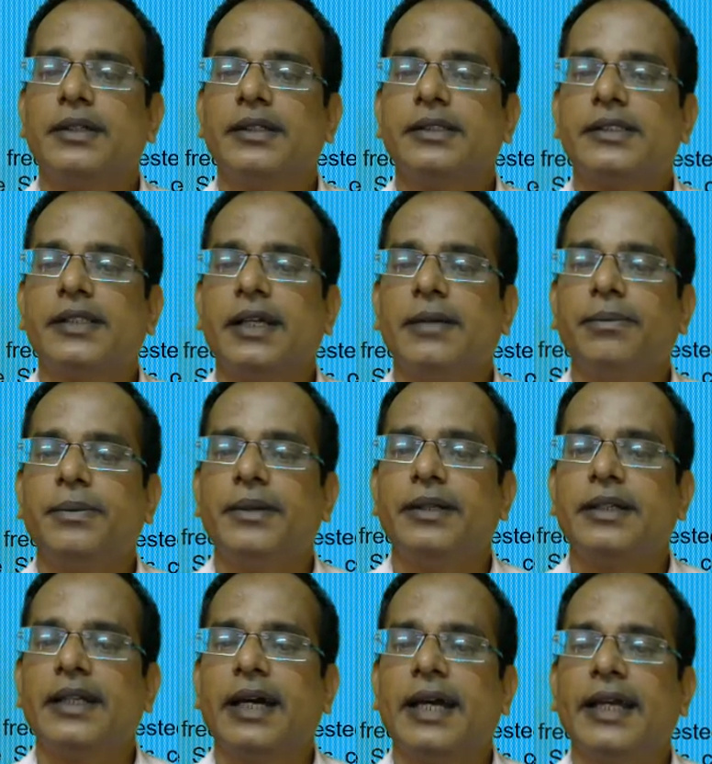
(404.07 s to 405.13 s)
Step
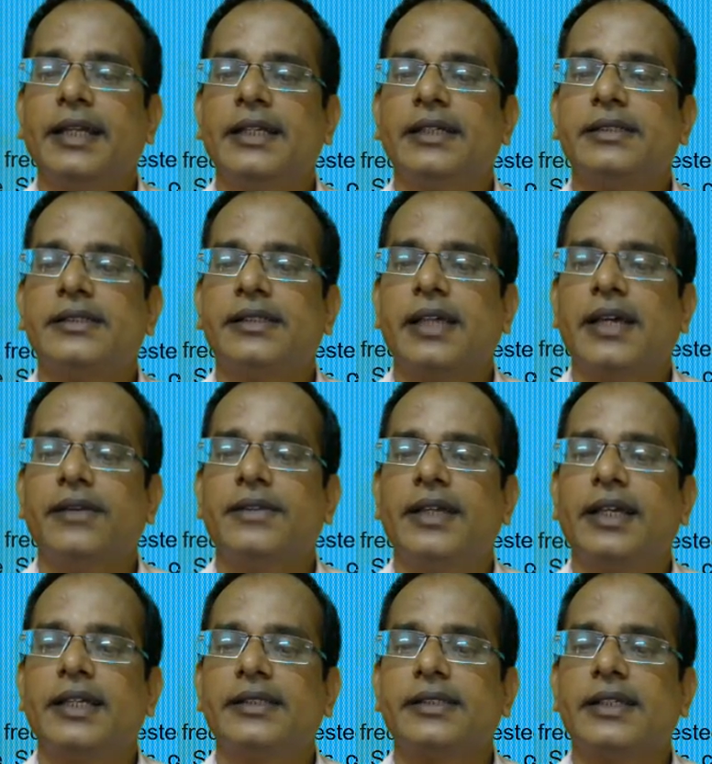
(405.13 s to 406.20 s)
9, save the
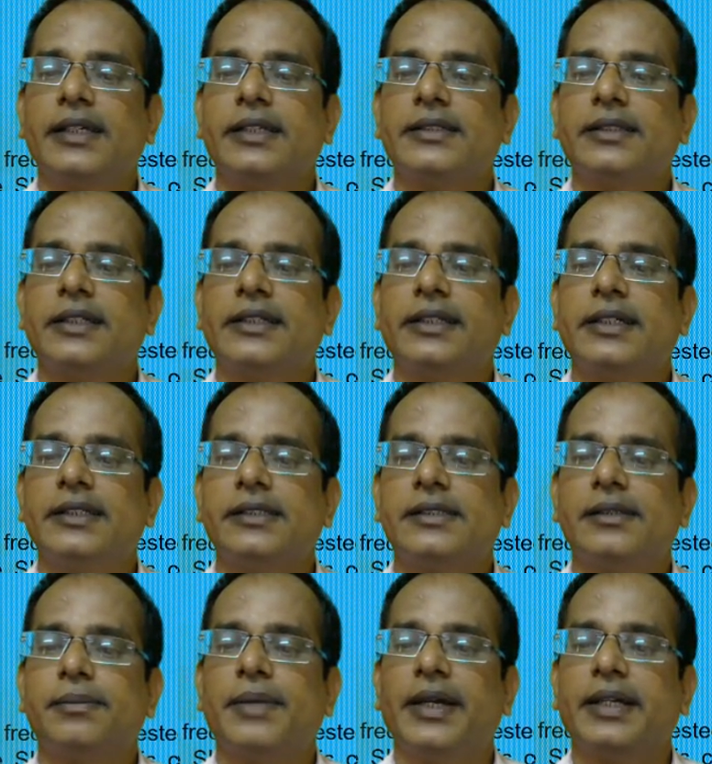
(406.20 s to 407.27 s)
SASI
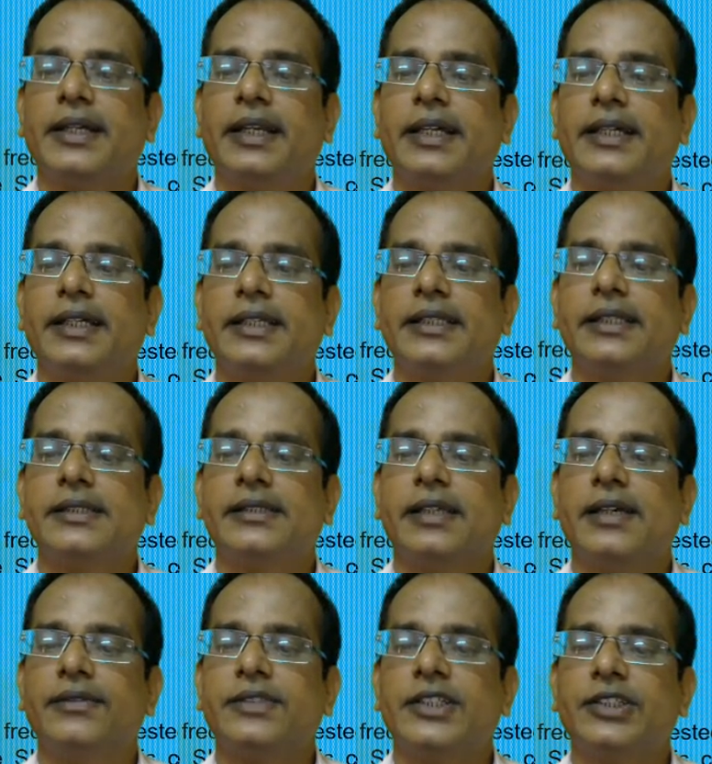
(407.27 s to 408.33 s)
test by clicking the
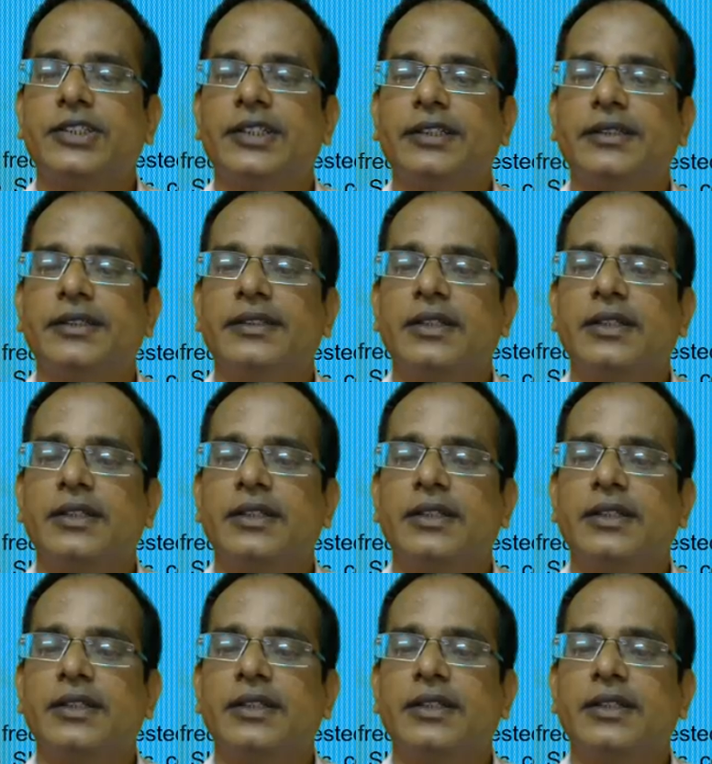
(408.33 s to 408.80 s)
save session.